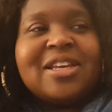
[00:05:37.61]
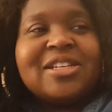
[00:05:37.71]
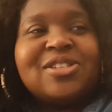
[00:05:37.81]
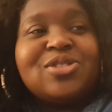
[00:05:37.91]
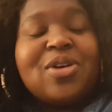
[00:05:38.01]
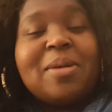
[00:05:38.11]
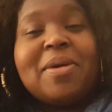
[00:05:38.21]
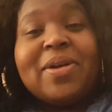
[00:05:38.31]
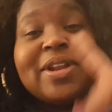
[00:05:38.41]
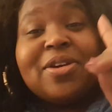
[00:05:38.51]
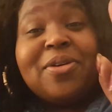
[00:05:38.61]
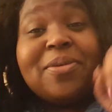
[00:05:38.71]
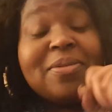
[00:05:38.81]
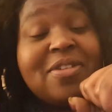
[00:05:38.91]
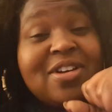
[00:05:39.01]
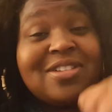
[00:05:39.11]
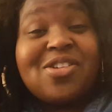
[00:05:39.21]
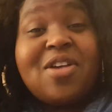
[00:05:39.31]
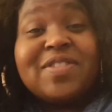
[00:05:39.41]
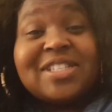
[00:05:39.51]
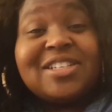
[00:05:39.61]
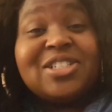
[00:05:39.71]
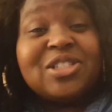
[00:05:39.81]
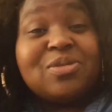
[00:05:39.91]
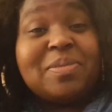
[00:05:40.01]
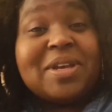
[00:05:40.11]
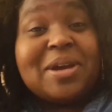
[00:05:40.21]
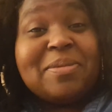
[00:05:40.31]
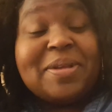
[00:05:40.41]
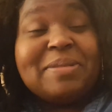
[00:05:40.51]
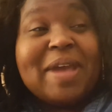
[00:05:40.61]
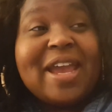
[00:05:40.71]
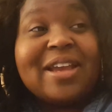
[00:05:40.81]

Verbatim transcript: things to talk about and oh conversations will be coming